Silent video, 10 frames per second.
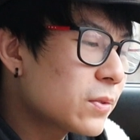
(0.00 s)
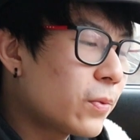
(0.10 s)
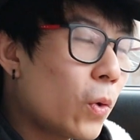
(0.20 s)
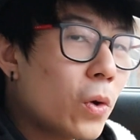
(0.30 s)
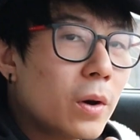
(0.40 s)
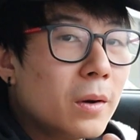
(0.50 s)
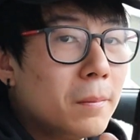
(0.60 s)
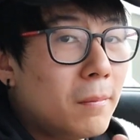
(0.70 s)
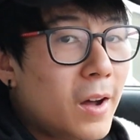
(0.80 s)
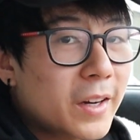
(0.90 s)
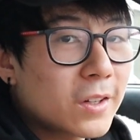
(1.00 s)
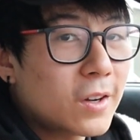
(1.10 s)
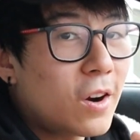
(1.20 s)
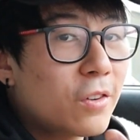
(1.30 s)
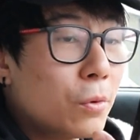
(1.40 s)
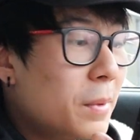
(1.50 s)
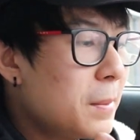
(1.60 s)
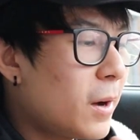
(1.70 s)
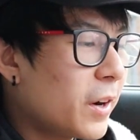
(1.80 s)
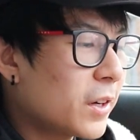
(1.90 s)
for modding the car, for me
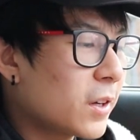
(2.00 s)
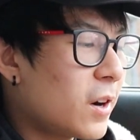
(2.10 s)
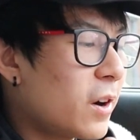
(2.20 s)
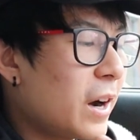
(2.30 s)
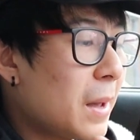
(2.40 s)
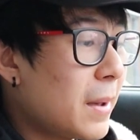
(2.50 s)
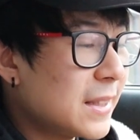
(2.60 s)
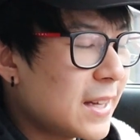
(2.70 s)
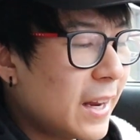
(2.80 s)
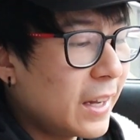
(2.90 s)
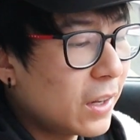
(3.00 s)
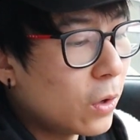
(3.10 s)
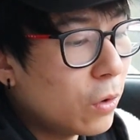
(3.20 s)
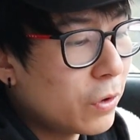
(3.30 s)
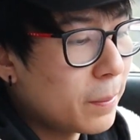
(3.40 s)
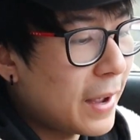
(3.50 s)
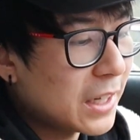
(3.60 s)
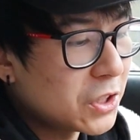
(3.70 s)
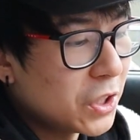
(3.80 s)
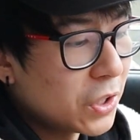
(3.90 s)
modding the car and maintaining it over the
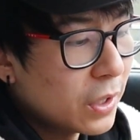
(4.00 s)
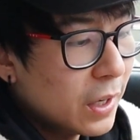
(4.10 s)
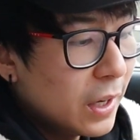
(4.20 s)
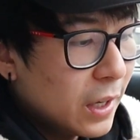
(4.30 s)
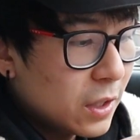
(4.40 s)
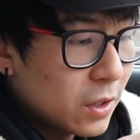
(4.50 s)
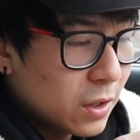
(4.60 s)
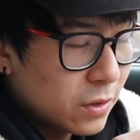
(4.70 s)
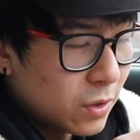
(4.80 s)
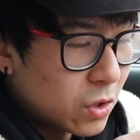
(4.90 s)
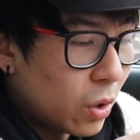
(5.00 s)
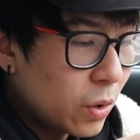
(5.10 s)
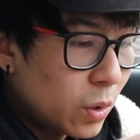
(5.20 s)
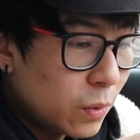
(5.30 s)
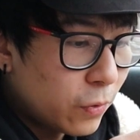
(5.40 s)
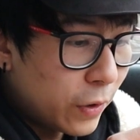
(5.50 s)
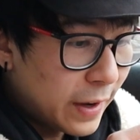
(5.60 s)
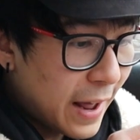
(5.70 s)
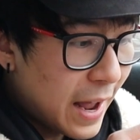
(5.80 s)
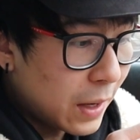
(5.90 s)
past year, the total for
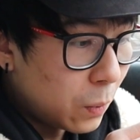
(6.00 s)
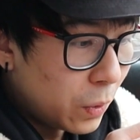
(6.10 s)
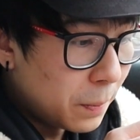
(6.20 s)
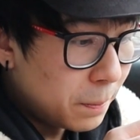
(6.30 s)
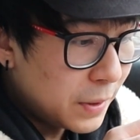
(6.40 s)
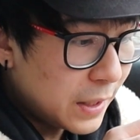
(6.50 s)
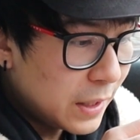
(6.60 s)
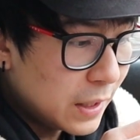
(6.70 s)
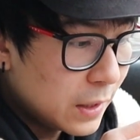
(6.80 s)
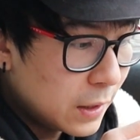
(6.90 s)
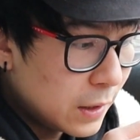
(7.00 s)
that would be